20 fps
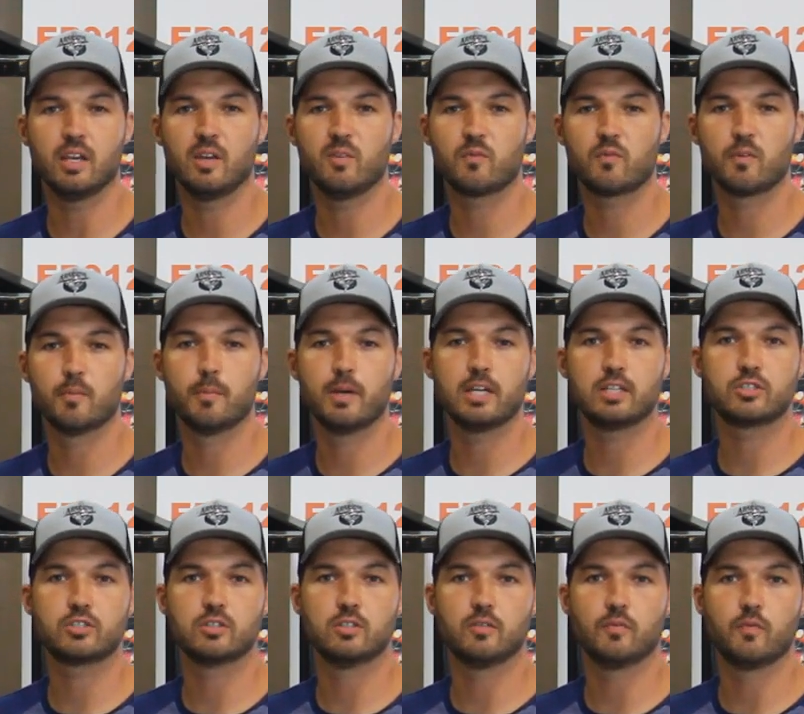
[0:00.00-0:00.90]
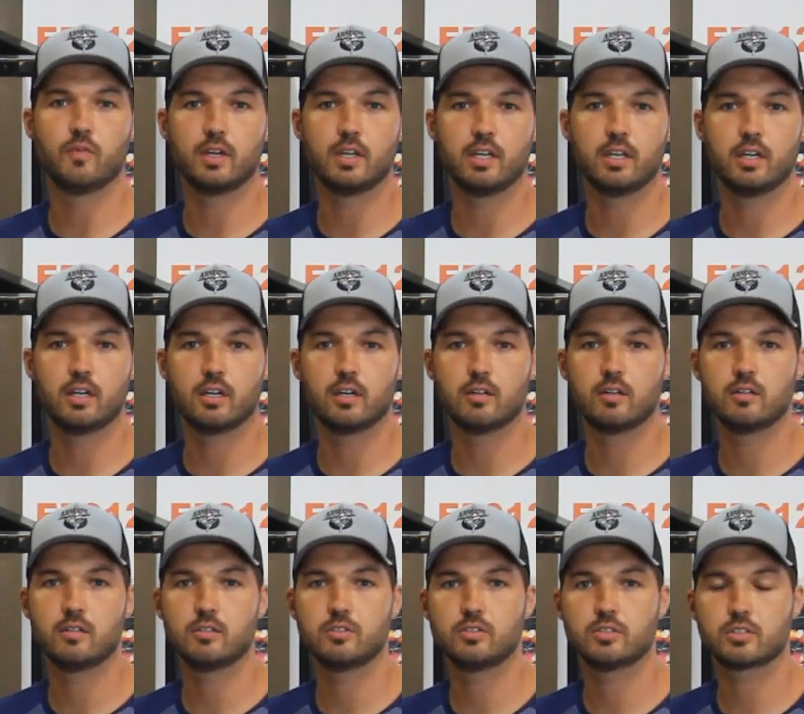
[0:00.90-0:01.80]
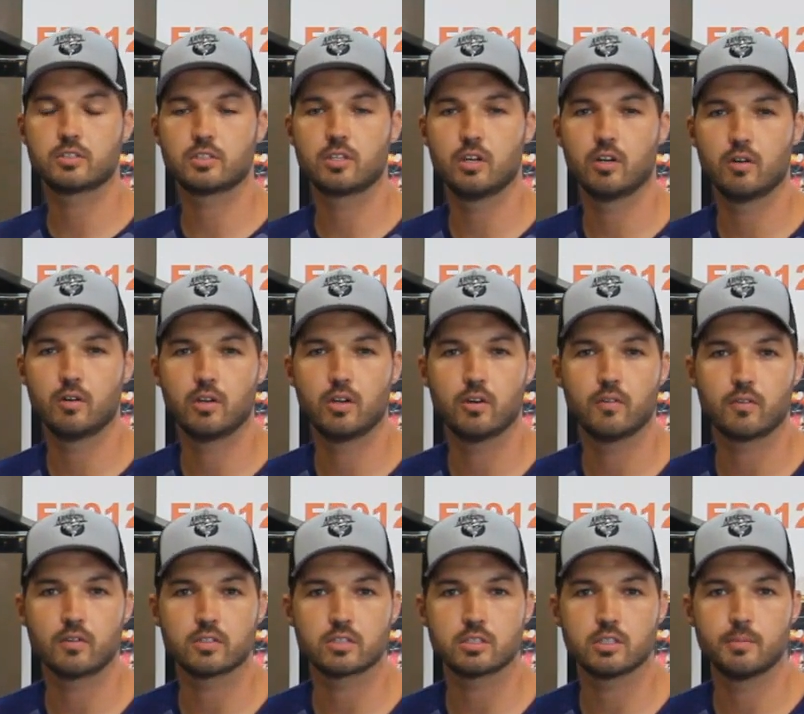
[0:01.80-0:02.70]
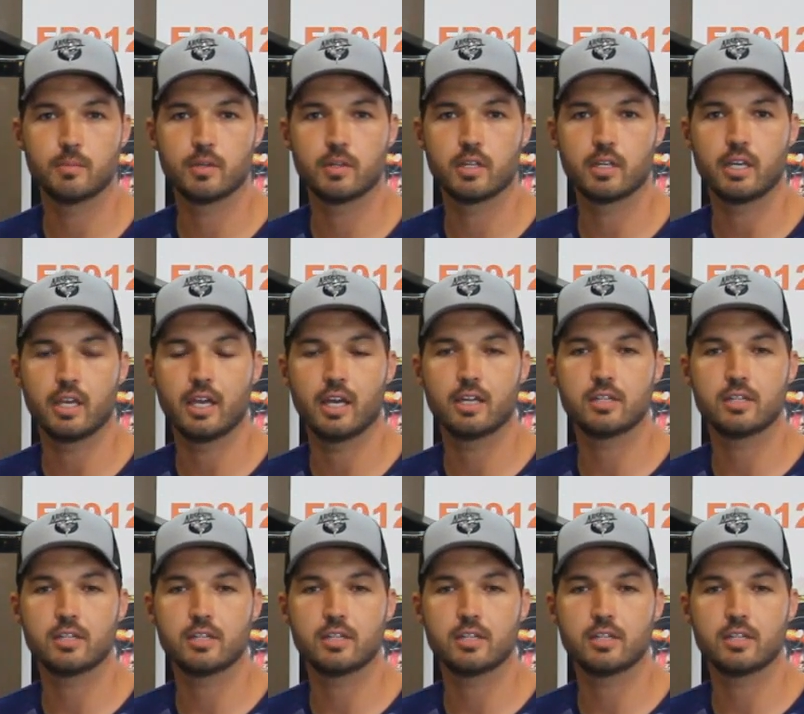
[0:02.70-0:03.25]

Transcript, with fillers: informational video just going over some of the